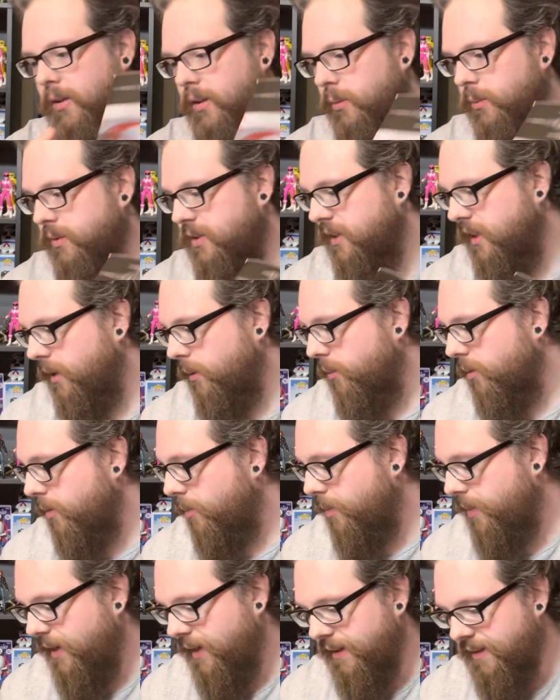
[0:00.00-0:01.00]
and was able to
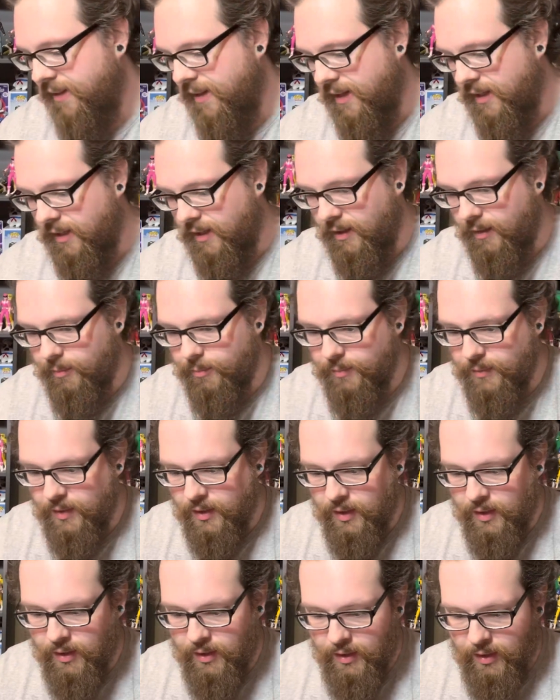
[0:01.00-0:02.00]
pick that up.
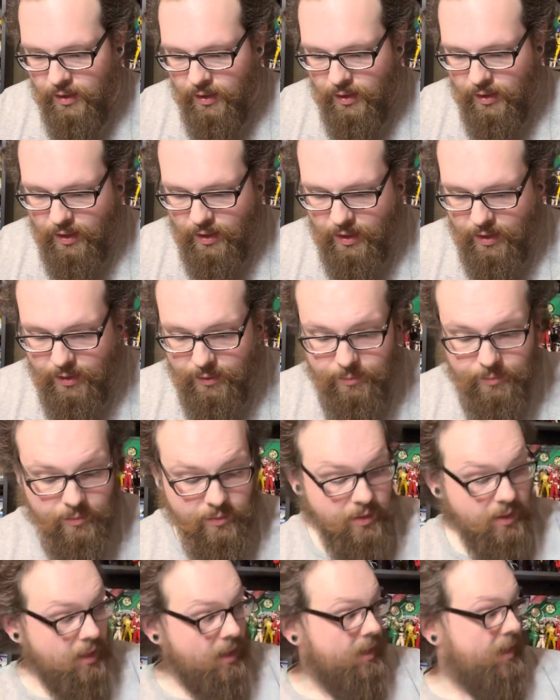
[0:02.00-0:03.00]

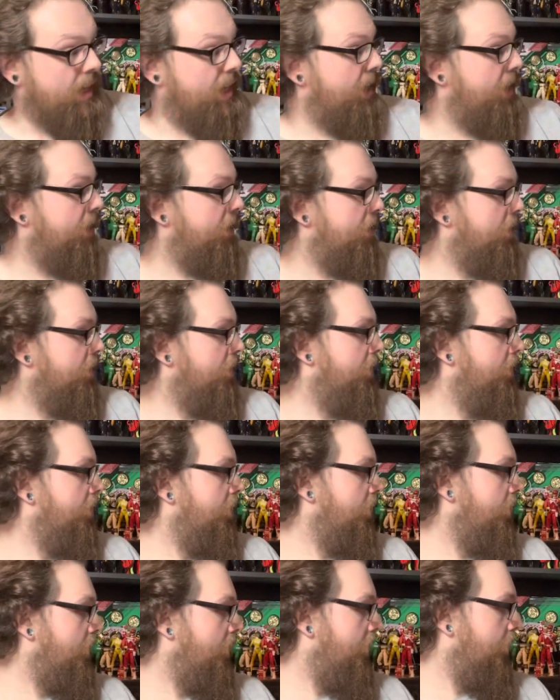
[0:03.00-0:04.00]
Again,
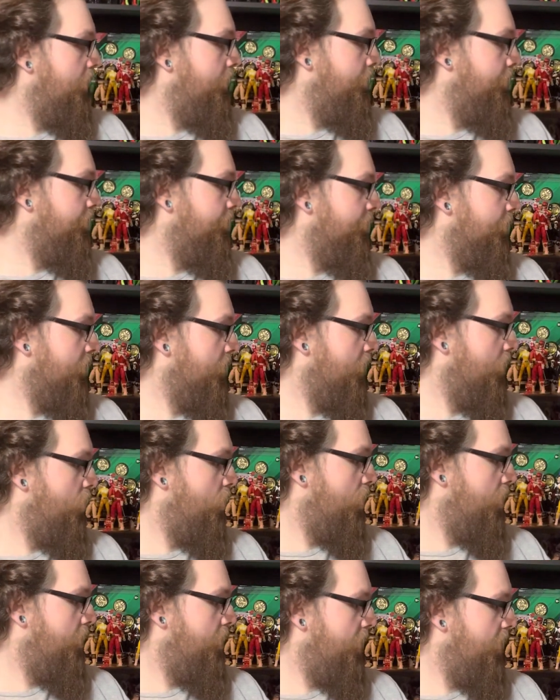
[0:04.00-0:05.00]
want
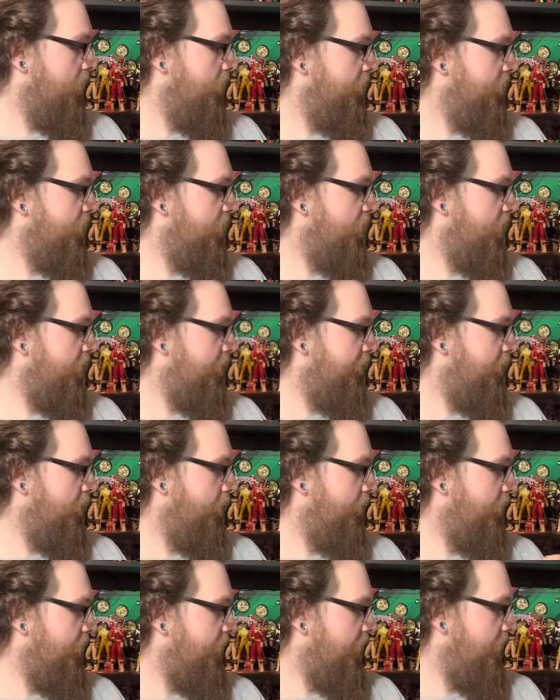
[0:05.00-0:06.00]
to put it on the shelf
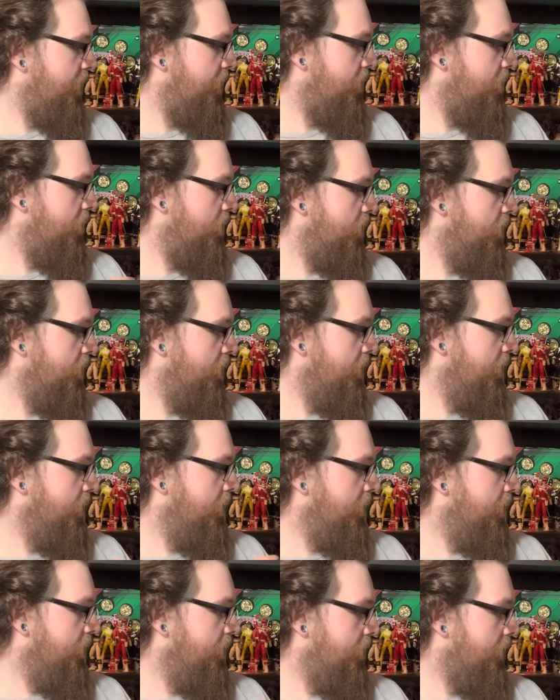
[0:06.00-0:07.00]
over here.
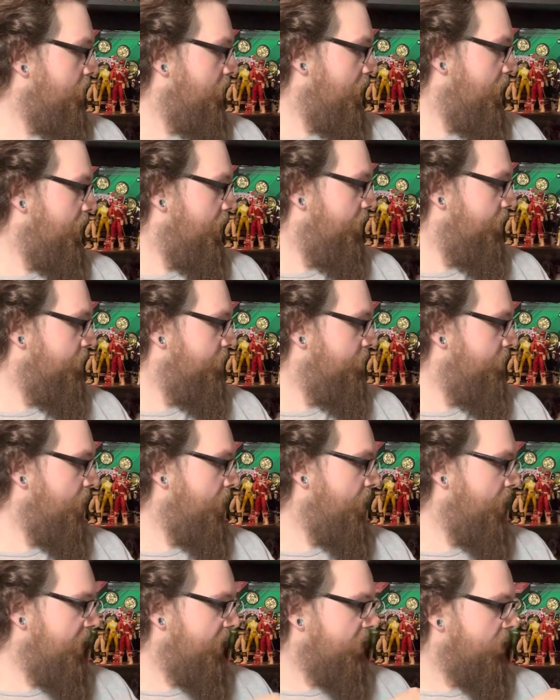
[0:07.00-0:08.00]

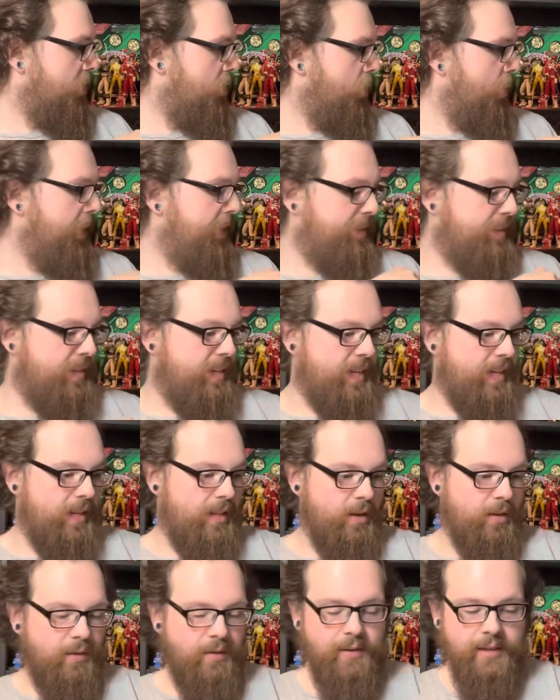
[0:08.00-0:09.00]
Maybe I can squeeze it in
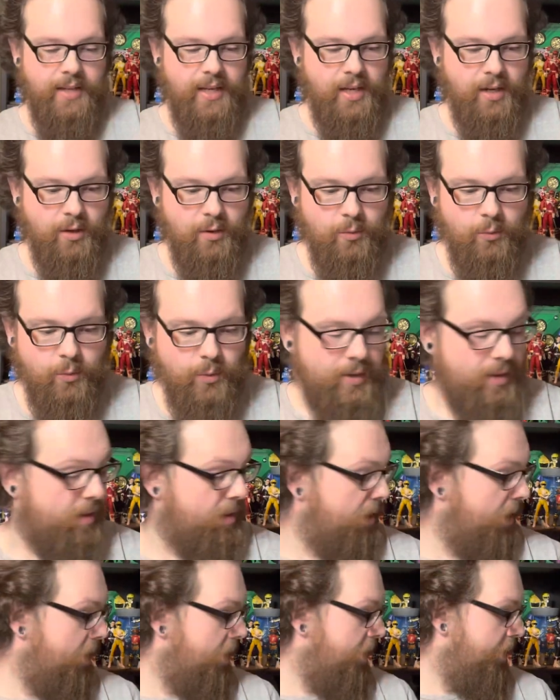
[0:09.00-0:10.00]
over here with
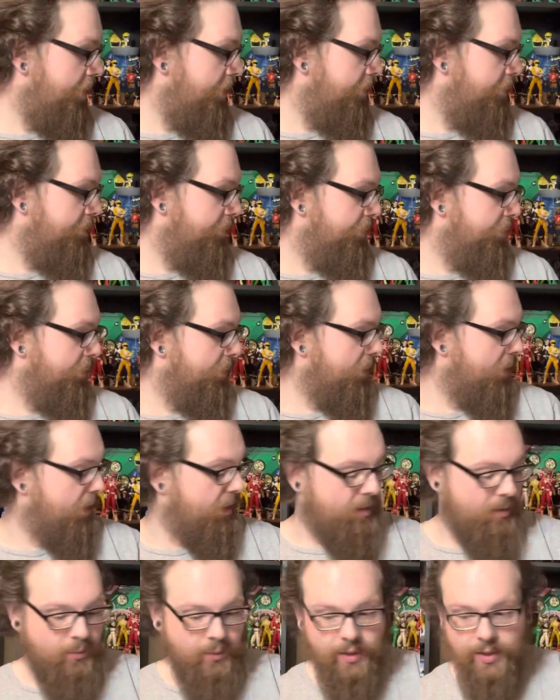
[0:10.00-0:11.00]
the
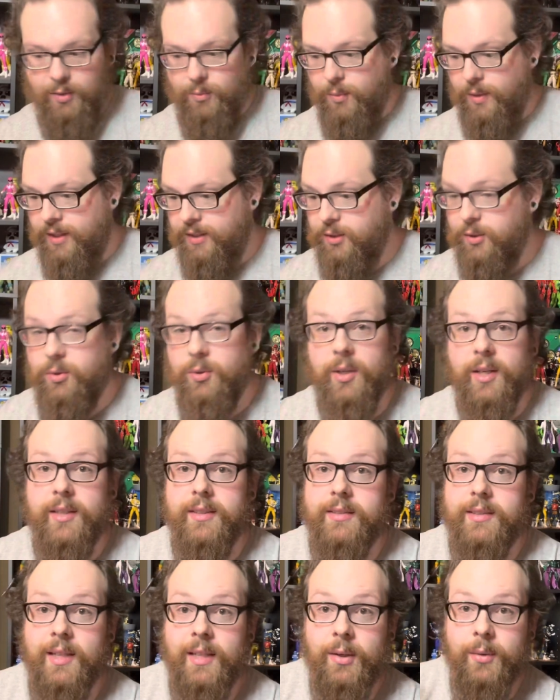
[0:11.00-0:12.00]
Razor
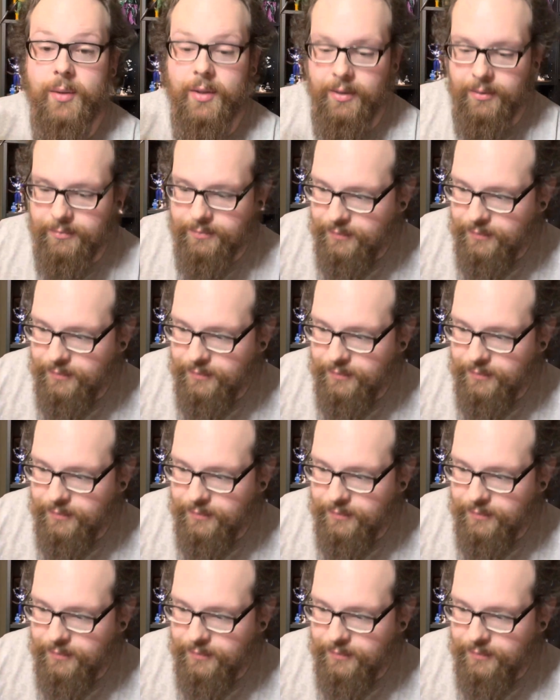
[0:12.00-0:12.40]
Crest. I don't know.